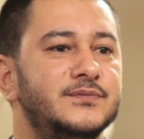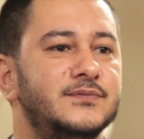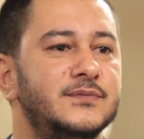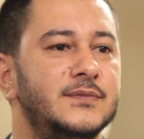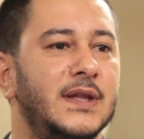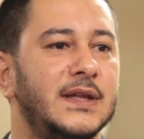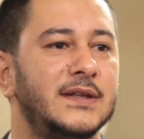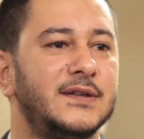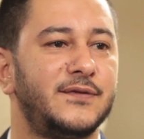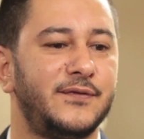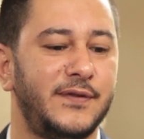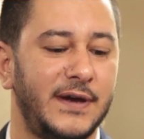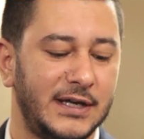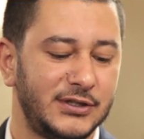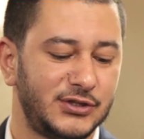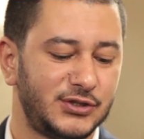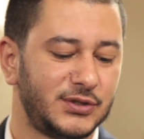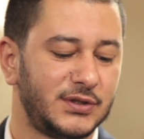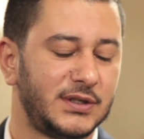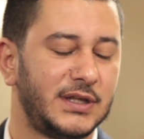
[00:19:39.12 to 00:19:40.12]
Does
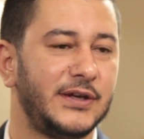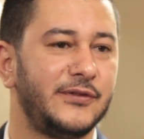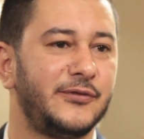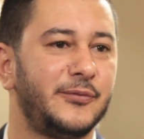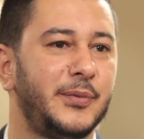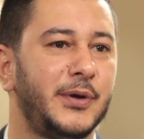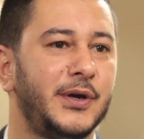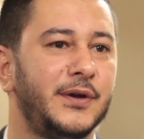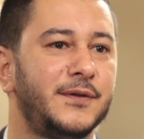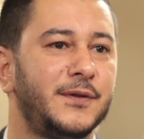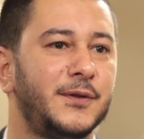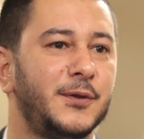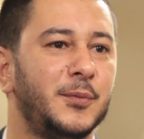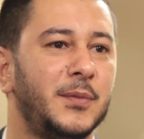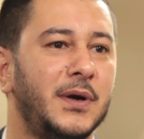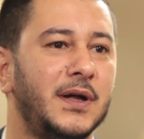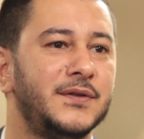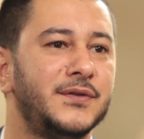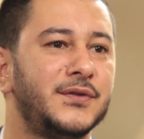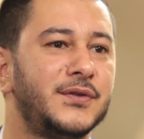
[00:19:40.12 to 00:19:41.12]
fashion give birth to
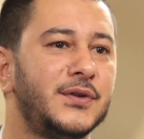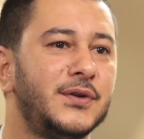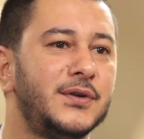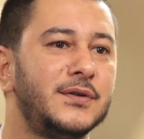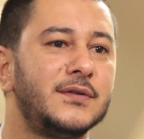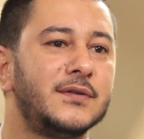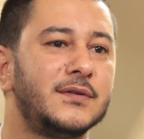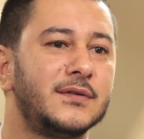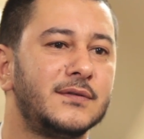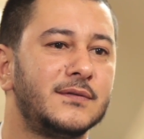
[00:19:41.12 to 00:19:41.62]
monsters?